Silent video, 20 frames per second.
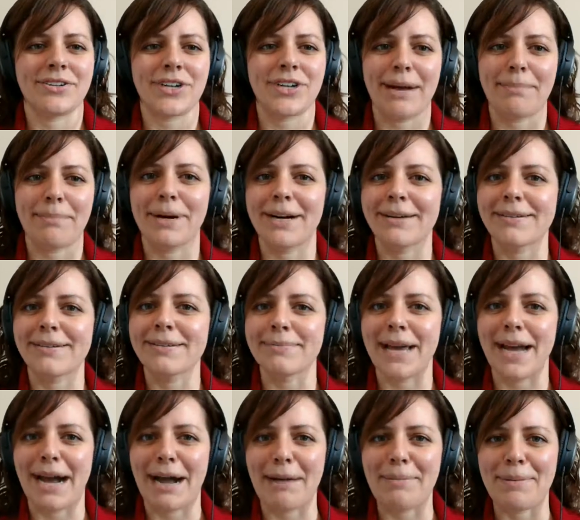the chat box and be
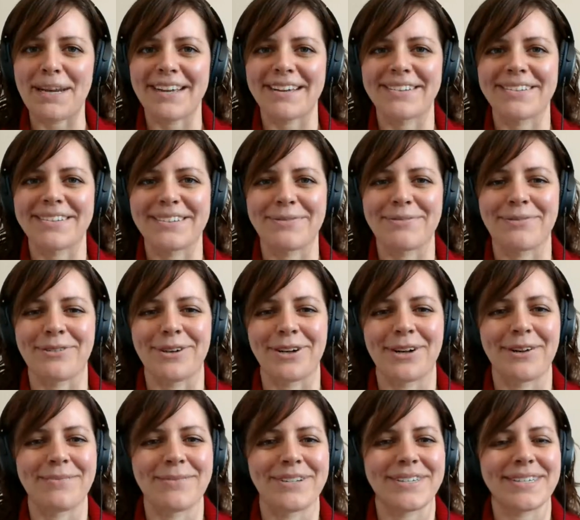happy to answer them for
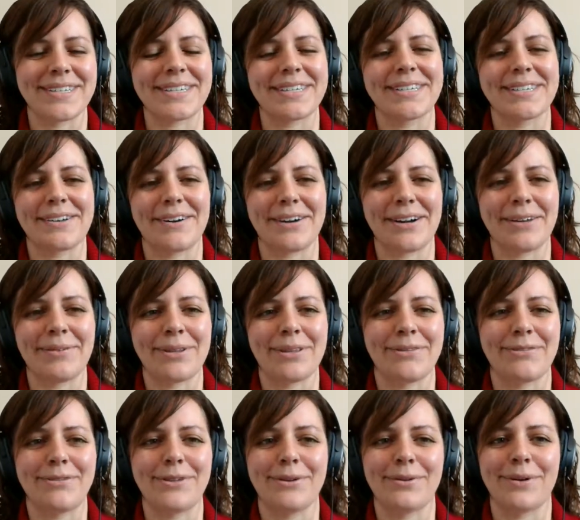you. I'm just starting with a
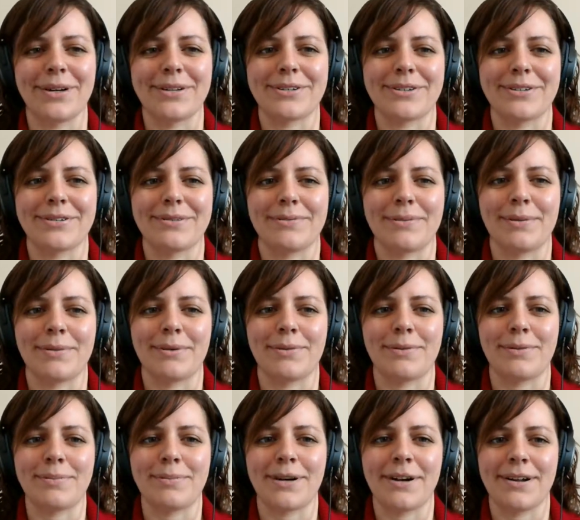few questions from our
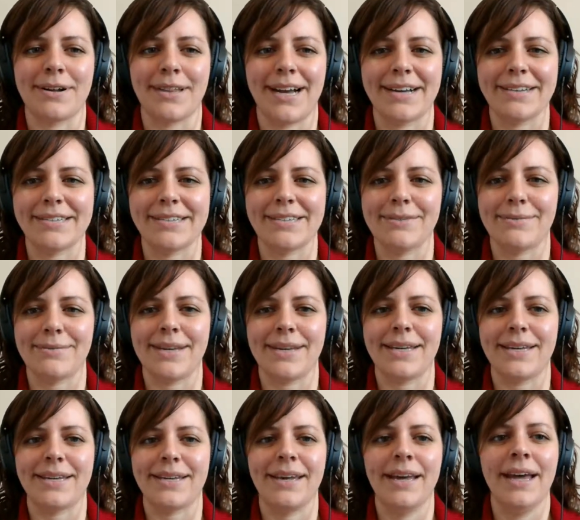webinar last
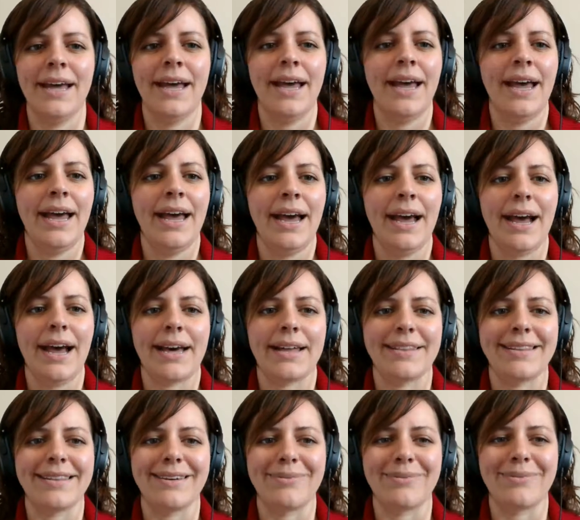week. And
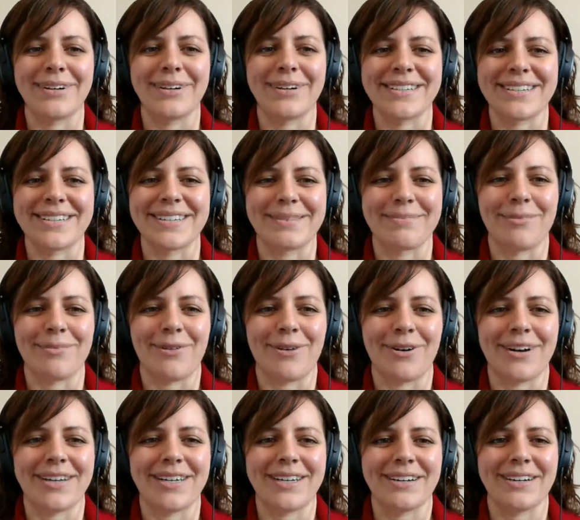then we'll get to some more
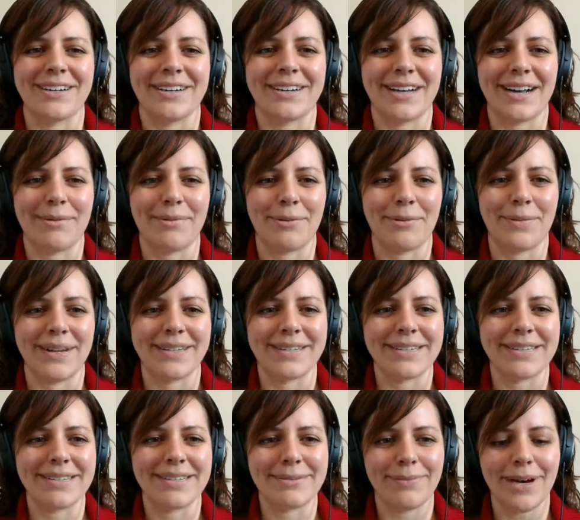here in a couple minutes
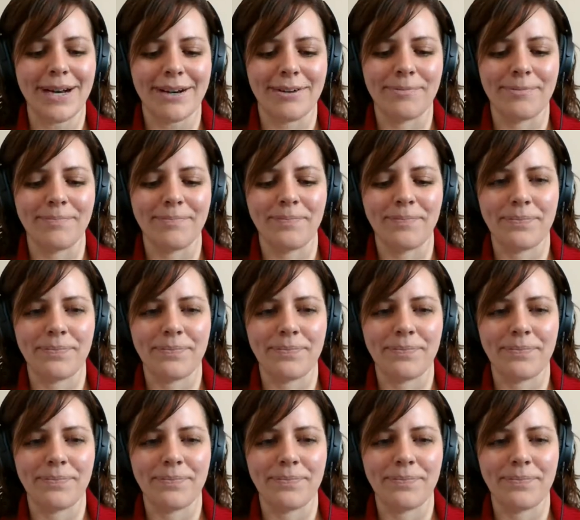as well.